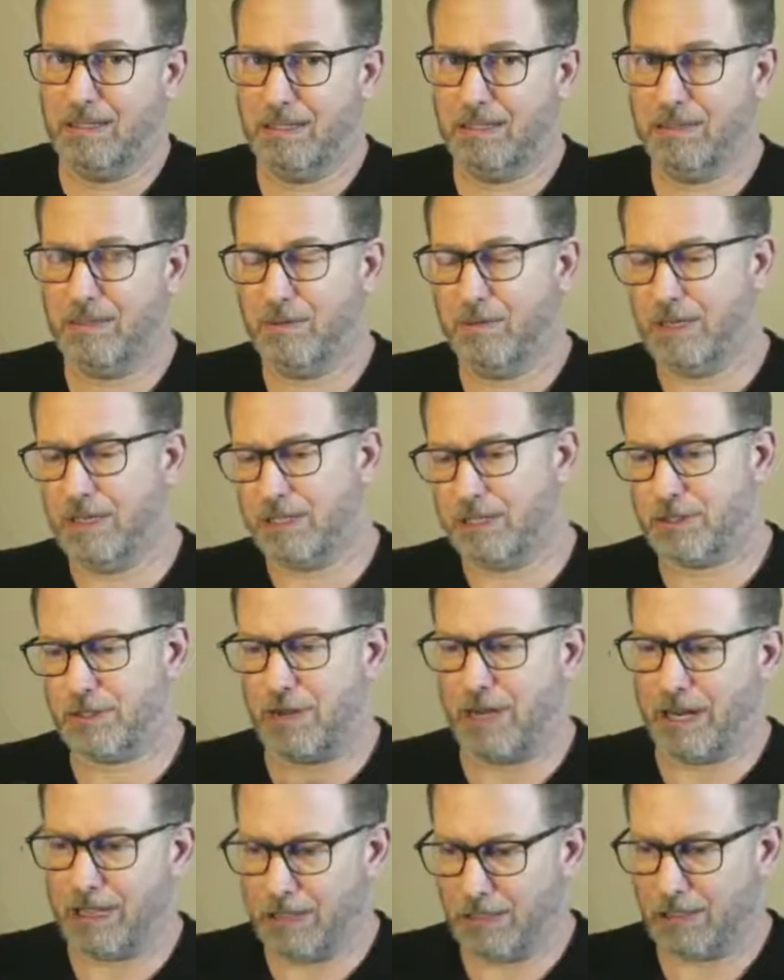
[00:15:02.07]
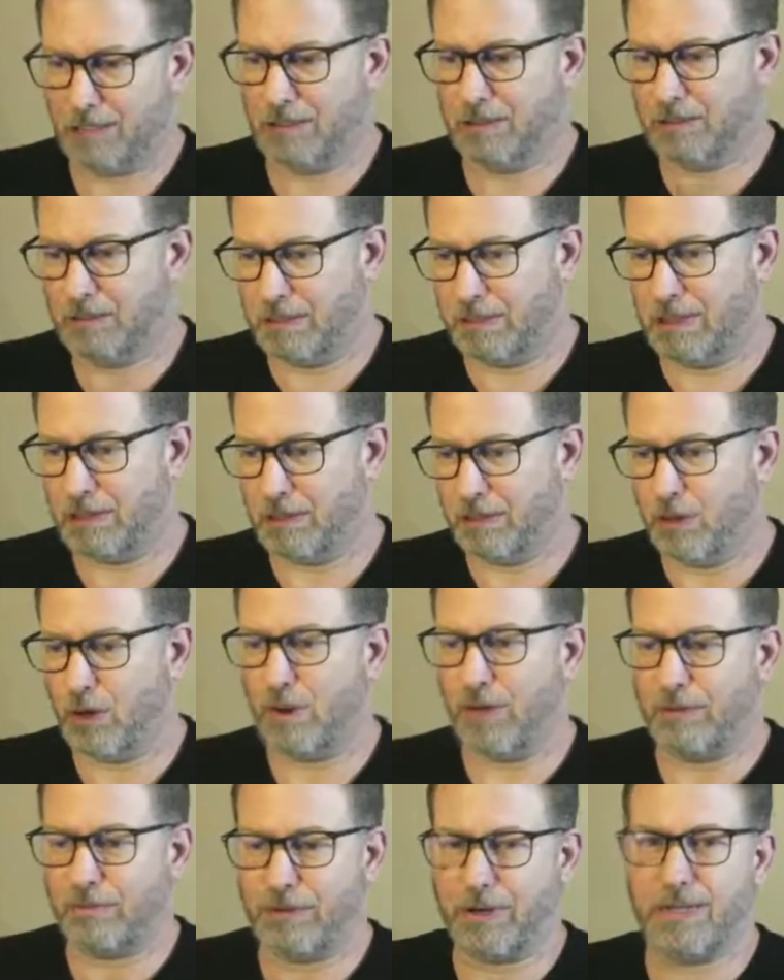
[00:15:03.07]
when it's trying to,
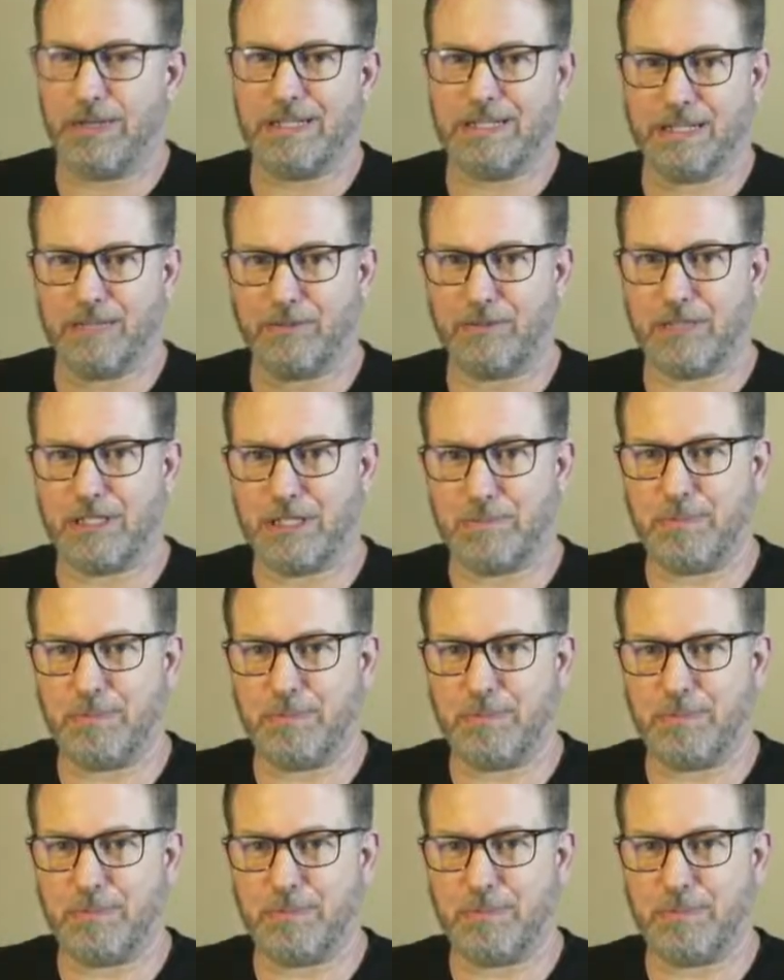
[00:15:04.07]
go at various different